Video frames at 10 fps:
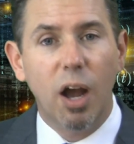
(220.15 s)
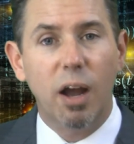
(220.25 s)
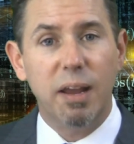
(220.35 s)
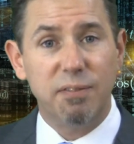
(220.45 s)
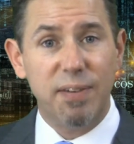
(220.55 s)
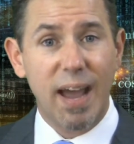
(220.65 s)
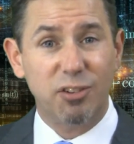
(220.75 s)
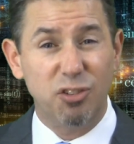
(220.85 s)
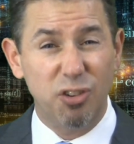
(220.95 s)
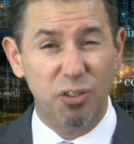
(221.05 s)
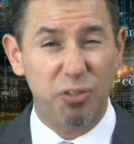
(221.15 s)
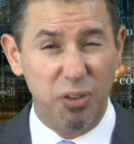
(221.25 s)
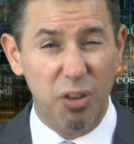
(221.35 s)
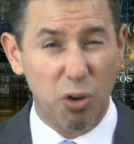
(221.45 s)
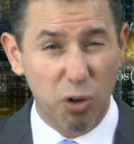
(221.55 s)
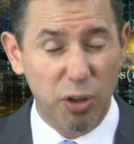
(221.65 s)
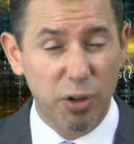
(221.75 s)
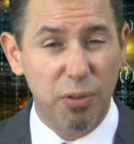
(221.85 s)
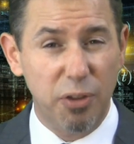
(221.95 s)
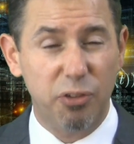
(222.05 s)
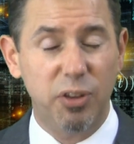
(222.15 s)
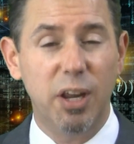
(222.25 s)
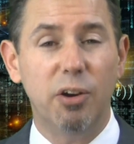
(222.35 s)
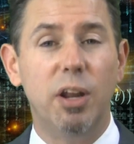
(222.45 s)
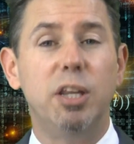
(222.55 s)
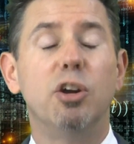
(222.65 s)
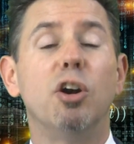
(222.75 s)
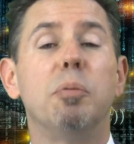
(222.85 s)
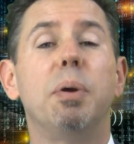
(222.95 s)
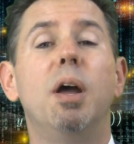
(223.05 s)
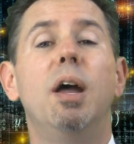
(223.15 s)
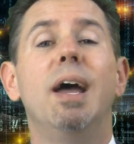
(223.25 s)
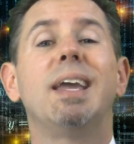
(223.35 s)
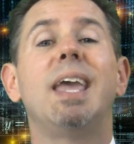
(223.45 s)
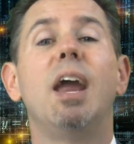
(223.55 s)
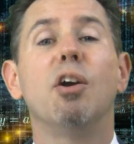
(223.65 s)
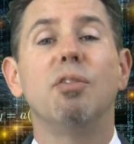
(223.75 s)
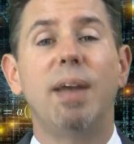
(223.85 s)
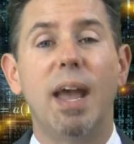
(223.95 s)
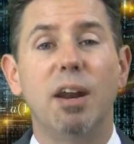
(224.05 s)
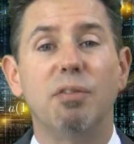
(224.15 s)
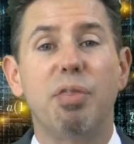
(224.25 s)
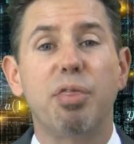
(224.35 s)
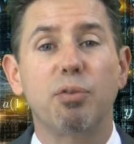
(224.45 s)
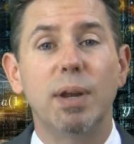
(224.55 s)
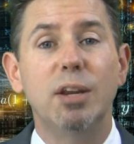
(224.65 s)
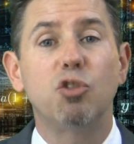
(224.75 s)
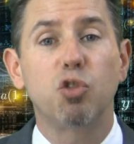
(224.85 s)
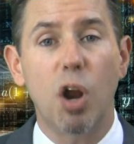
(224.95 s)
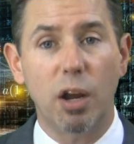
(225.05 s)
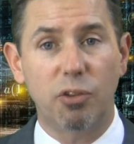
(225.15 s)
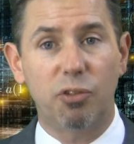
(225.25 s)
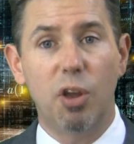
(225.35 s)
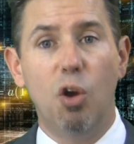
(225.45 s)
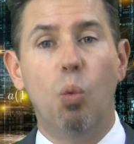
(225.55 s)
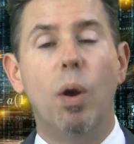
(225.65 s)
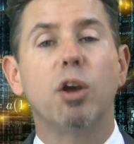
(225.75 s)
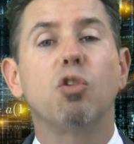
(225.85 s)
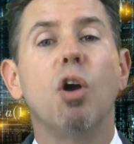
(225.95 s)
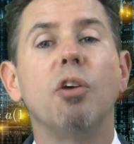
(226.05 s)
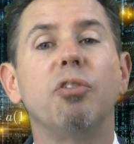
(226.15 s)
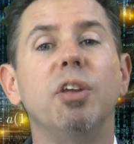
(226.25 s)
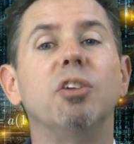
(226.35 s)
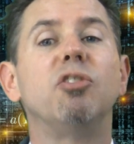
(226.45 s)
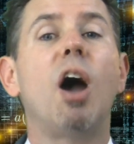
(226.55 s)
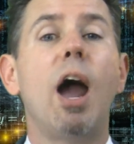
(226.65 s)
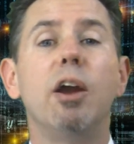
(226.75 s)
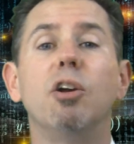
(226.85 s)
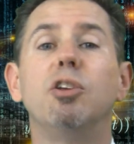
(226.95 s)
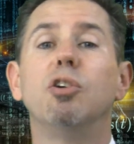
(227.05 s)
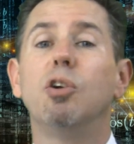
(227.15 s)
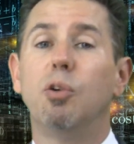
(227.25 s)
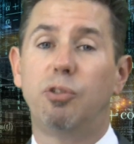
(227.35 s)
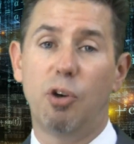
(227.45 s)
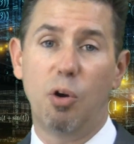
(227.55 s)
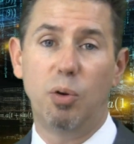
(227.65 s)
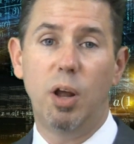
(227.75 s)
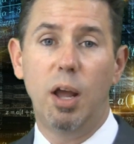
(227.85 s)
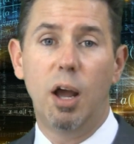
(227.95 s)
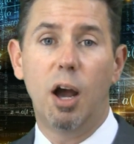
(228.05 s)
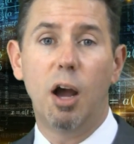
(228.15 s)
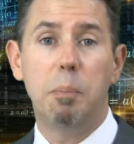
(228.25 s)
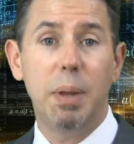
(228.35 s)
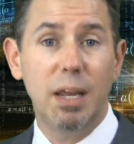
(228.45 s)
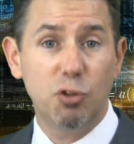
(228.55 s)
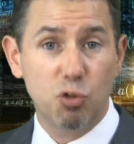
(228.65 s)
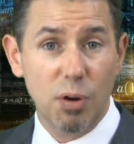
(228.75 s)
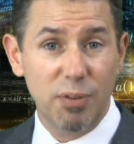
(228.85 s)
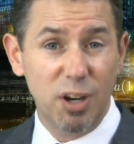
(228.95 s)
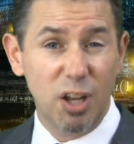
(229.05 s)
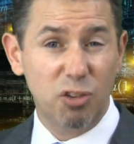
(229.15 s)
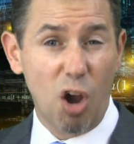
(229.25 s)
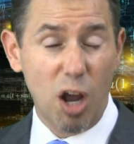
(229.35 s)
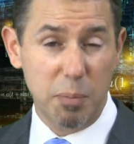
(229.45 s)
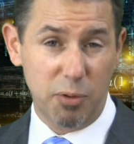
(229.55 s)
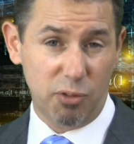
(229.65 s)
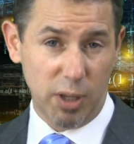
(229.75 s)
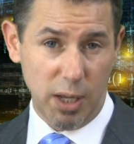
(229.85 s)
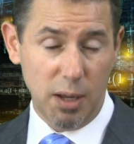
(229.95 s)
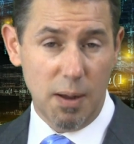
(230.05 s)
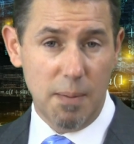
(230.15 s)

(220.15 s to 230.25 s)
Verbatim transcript: in fact, just earlier this year in Europe, a caravan of three trucks went across the entire Eurozone uh, being driven autonomously,